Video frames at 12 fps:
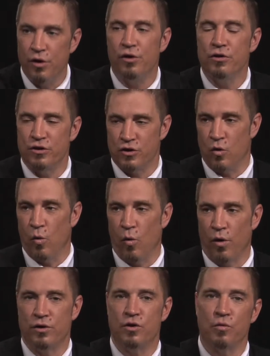your
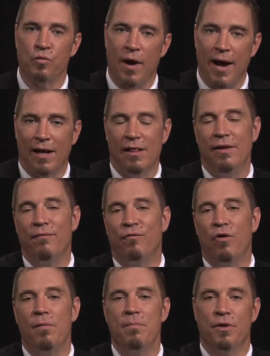score directly
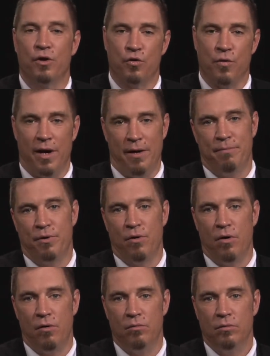from the credit
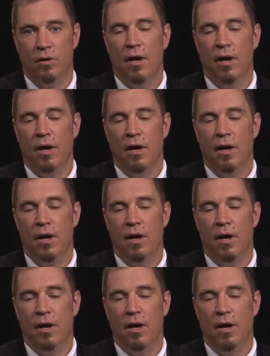bureau